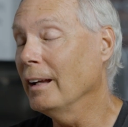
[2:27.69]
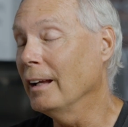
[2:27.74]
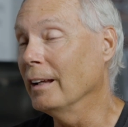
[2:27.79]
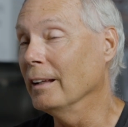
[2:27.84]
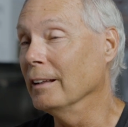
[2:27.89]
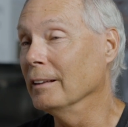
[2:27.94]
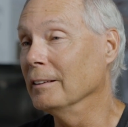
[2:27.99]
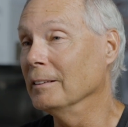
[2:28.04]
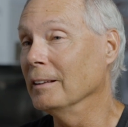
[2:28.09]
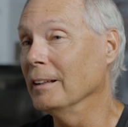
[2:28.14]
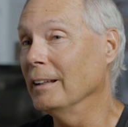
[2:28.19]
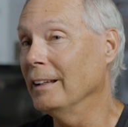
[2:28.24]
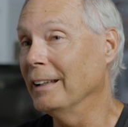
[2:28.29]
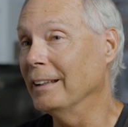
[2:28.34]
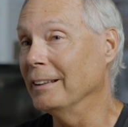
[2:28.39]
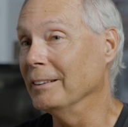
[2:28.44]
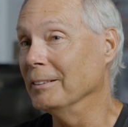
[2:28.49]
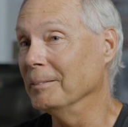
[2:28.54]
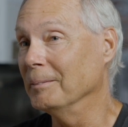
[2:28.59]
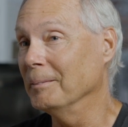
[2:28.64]
And
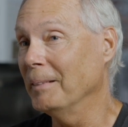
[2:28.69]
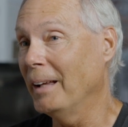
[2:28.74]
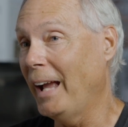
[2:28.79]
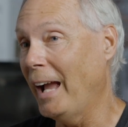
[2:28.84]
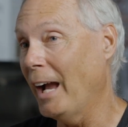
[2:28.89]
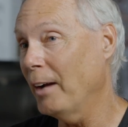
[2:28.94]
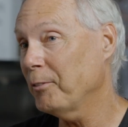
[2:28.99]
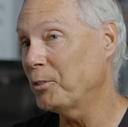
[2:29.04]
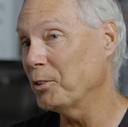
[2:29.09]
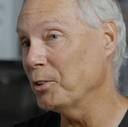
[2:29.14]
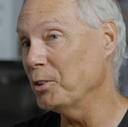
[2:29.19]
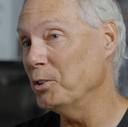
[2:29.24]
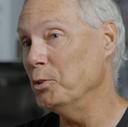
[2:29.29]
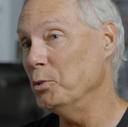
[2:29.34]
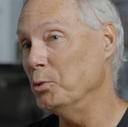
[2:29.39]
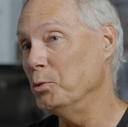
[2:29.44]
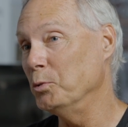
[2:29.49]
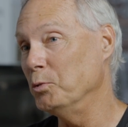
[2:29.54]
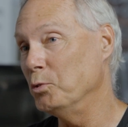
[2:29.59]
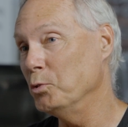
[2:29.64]
after
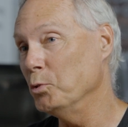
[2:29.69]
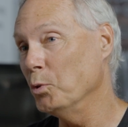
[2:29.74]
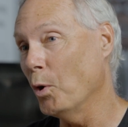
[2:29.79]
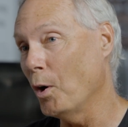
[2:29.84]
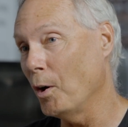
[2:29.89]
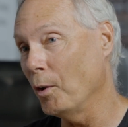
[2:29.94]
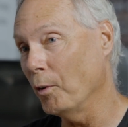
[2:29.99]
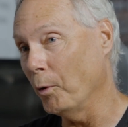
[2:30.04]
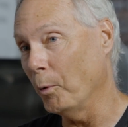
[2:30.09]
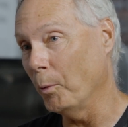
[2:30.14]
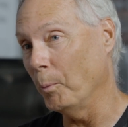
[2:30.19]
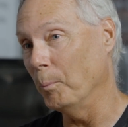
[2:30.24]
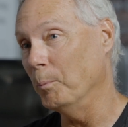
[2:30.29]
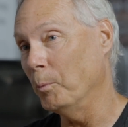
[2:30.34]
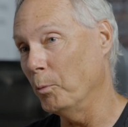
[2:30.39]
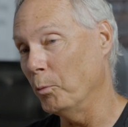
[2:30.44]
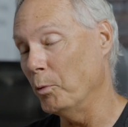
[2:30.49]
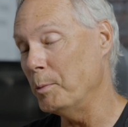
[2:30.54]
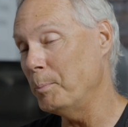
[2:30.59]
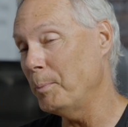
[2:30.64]
you do all the
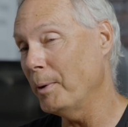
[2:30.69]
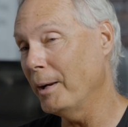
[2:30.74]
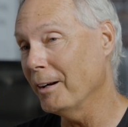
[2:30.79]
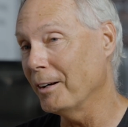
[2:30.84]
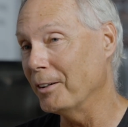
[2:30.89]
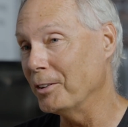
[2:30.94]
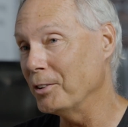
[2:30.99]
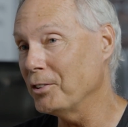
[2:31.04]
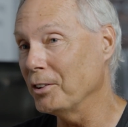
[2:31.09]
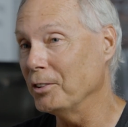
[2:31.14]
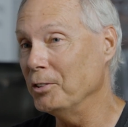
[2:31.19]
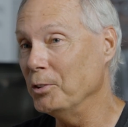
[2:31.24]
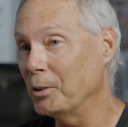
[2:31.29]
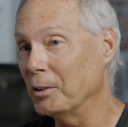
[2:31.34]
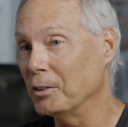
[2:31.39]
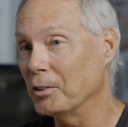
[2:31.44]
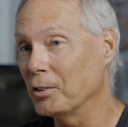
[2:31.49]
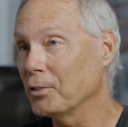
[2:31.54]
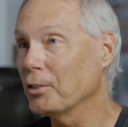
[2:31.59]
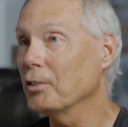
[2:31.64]
repairs and you
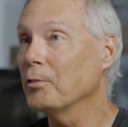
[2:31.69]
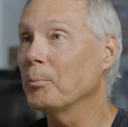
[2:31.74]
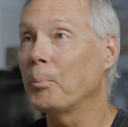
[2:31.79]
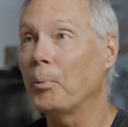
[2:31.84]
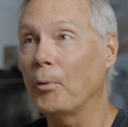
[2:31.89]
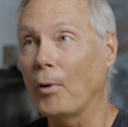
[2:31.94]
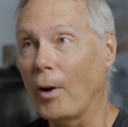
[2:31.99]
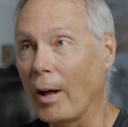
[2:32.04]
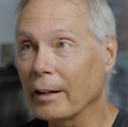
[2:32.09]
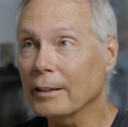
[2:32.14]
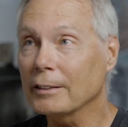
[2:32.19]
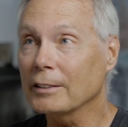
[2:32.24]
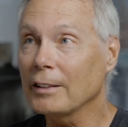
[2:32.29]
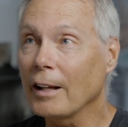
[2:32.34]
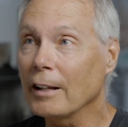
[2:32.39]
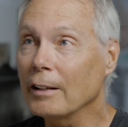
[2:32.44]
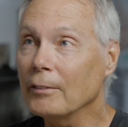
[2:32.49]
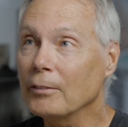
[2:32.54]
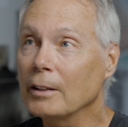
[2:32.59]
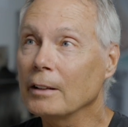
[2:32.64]
can serve product out of